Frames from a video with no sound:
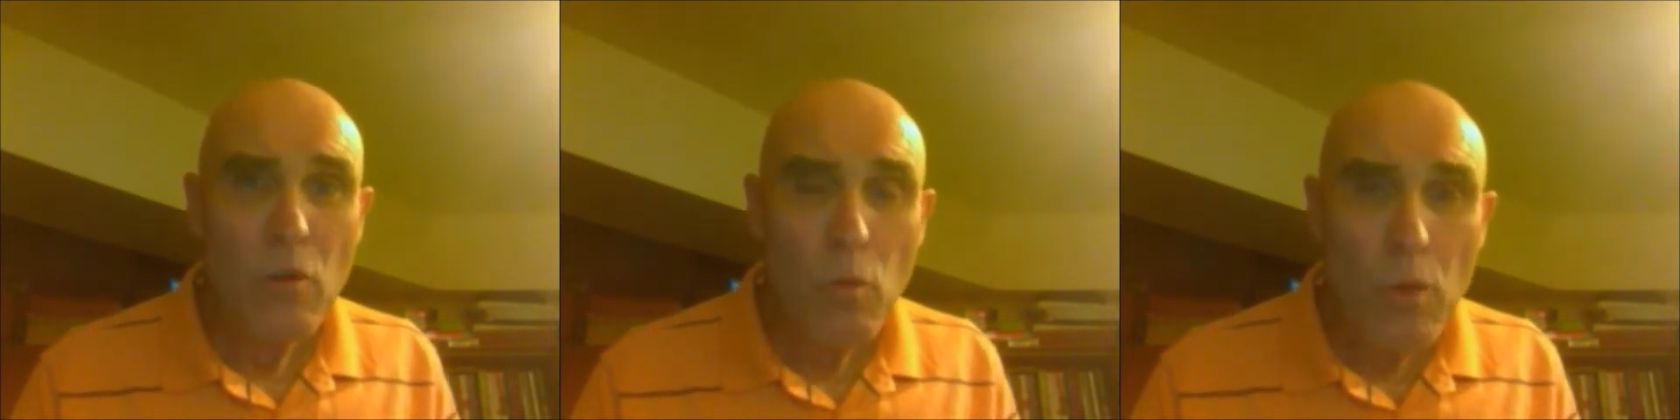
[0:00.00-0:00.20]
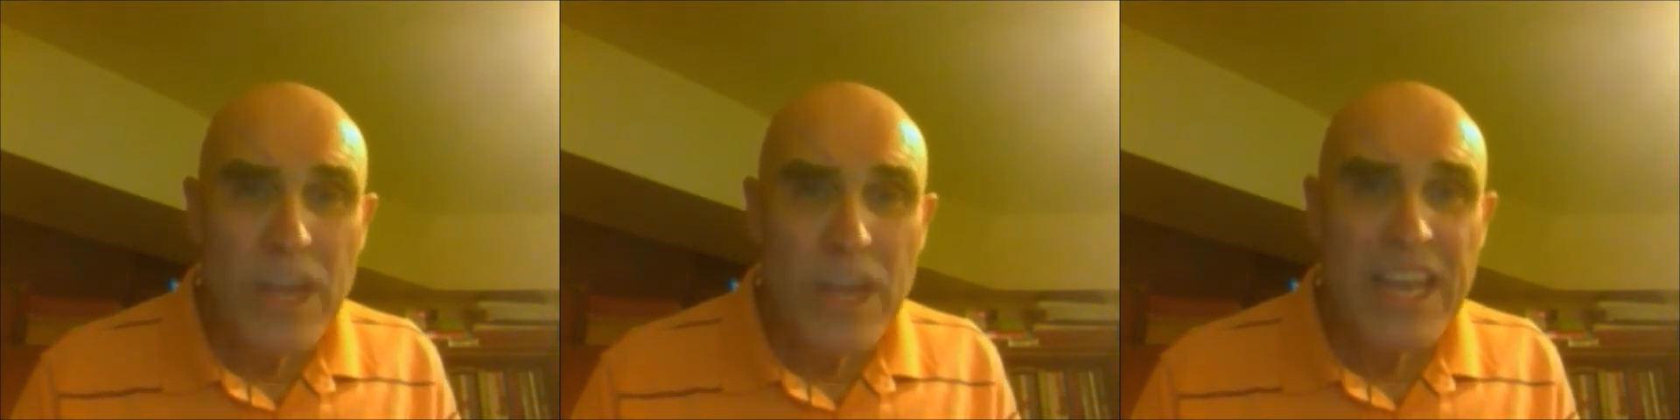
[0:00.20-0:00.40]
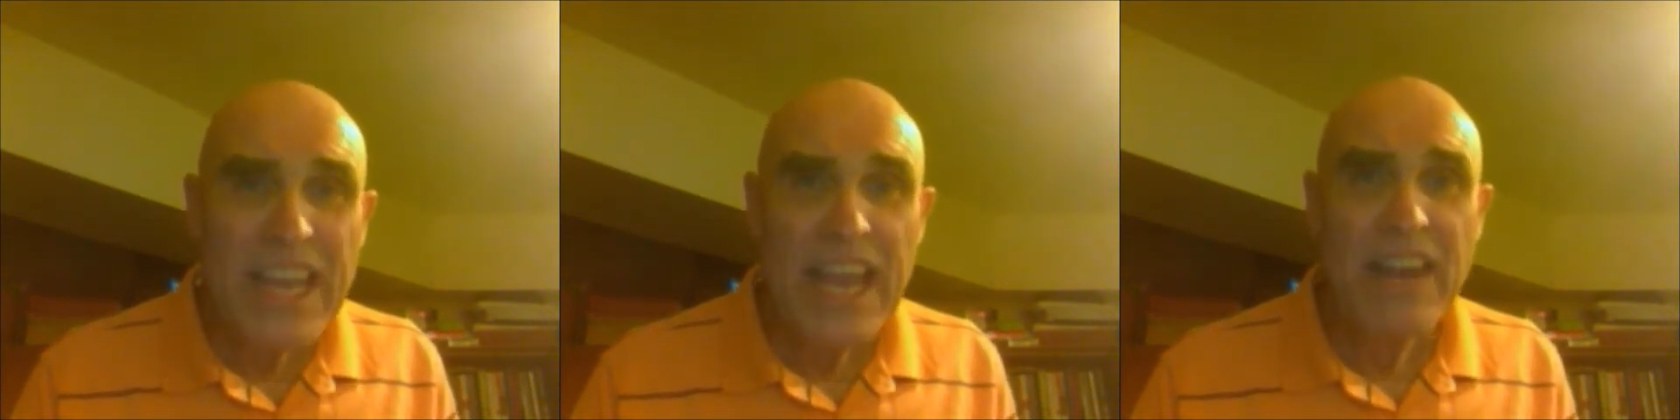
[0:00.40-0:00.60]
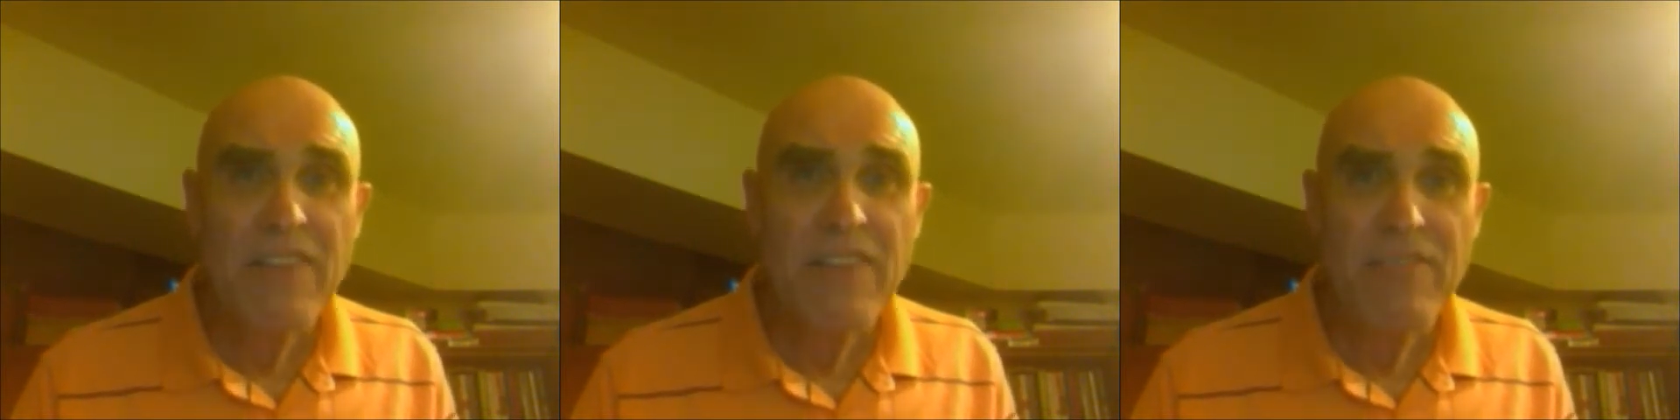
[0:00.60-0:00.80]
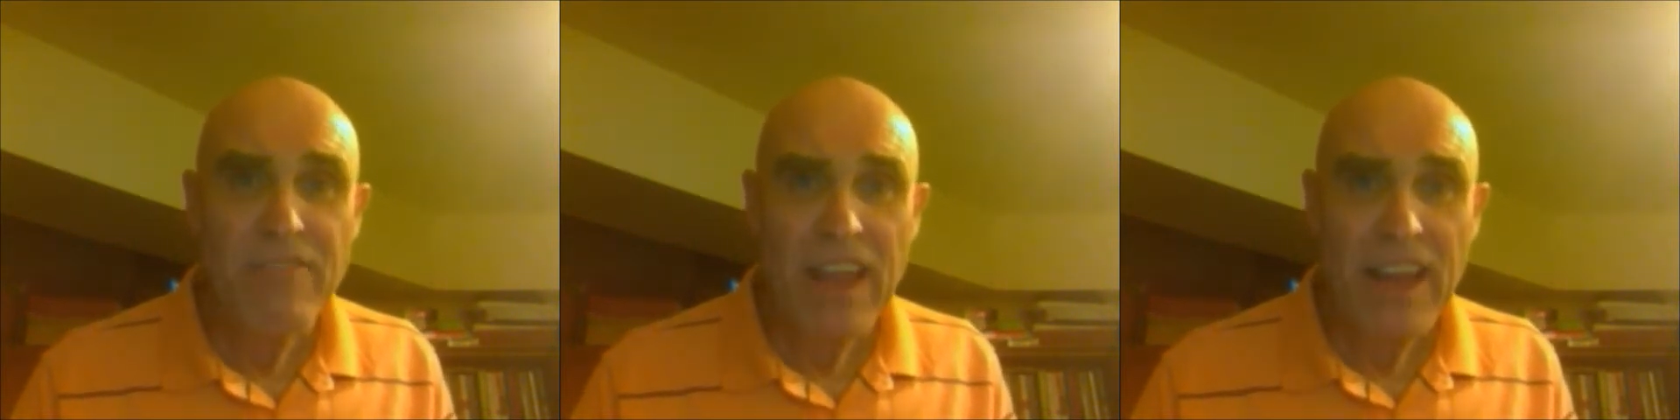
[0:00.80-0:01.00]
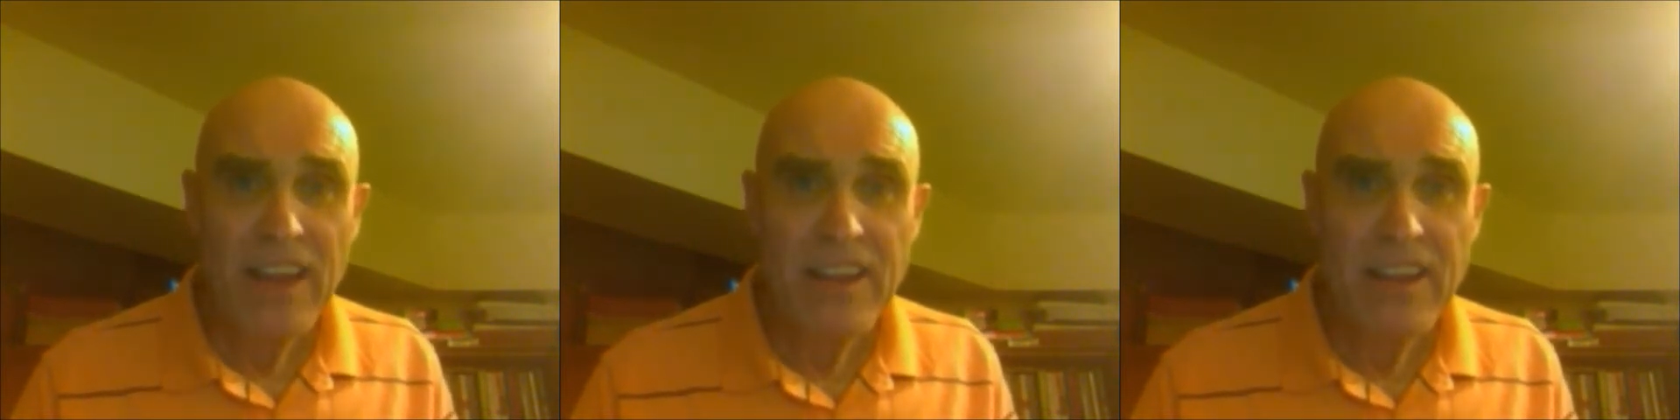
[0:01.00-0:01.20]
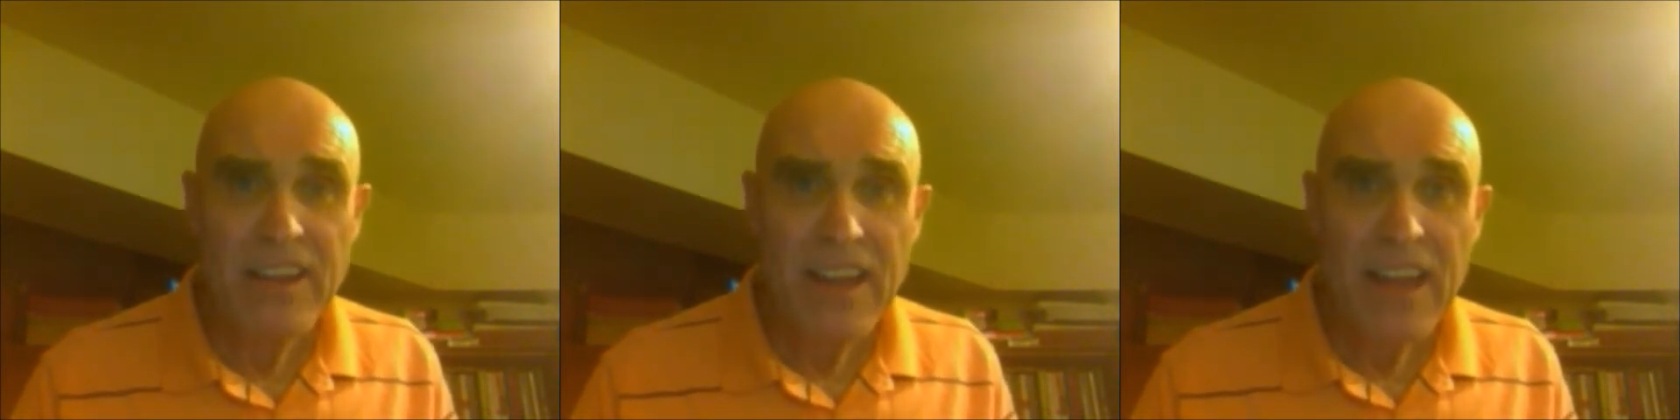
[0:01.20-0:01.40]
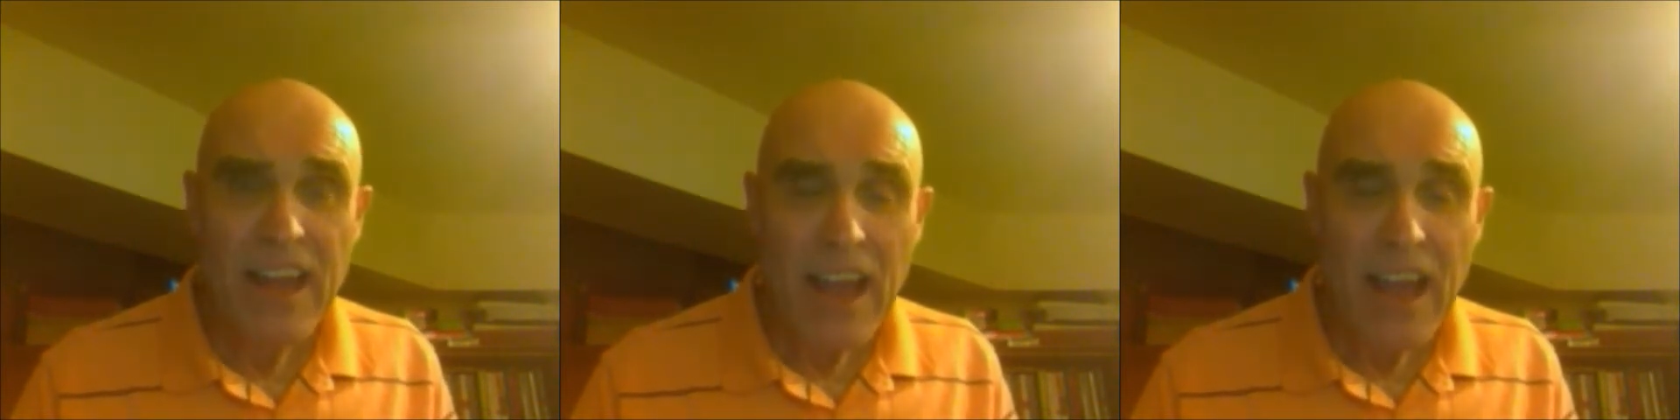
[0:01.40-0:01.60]
we can affect
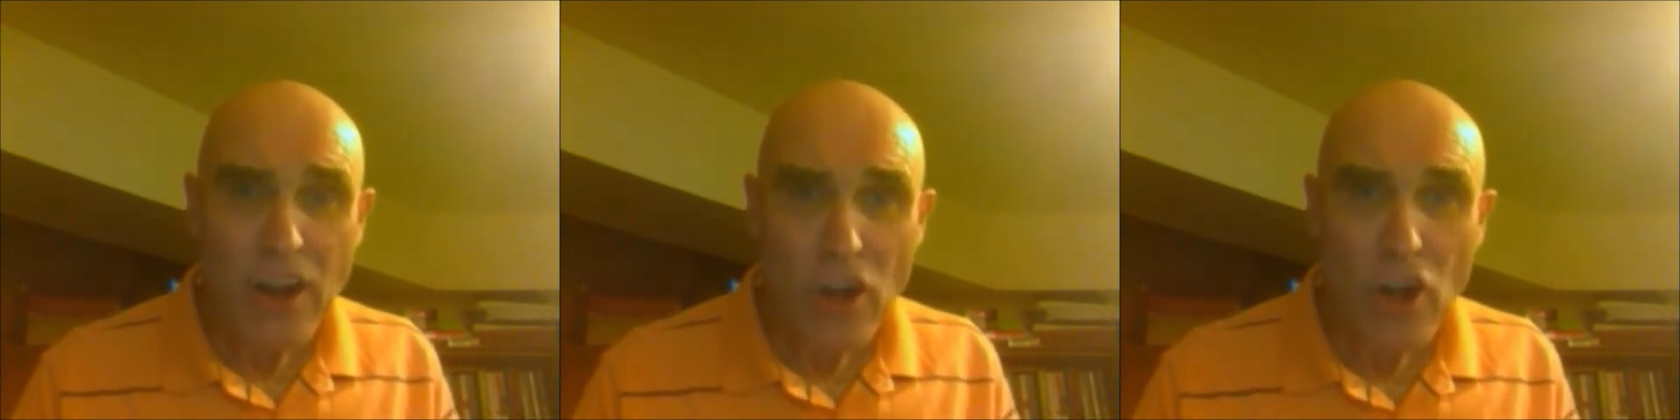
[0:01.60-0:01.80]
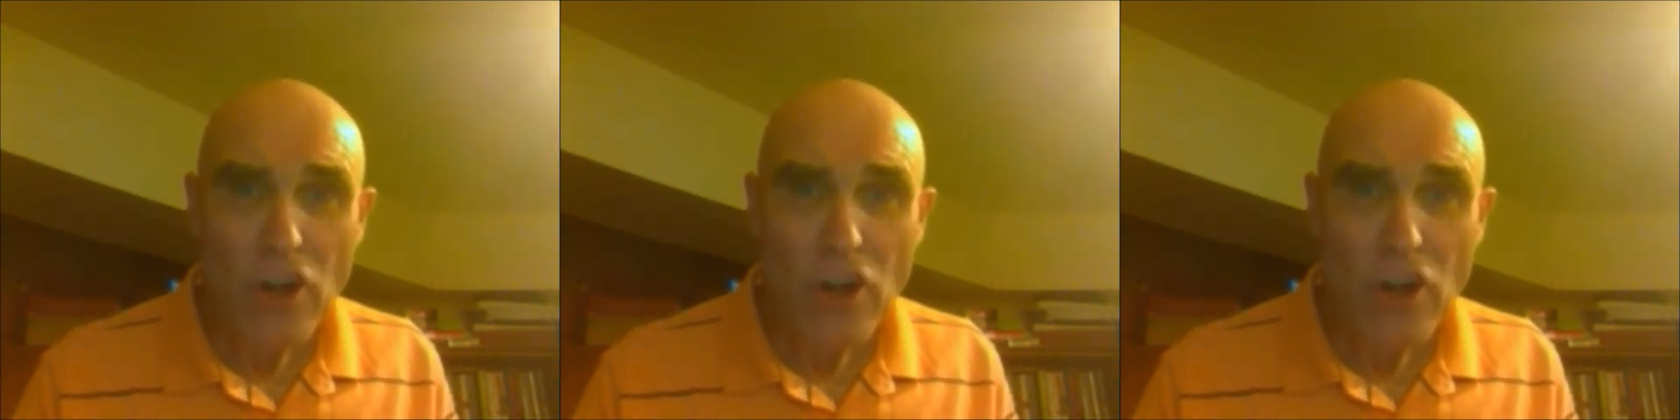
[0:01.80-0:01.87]
our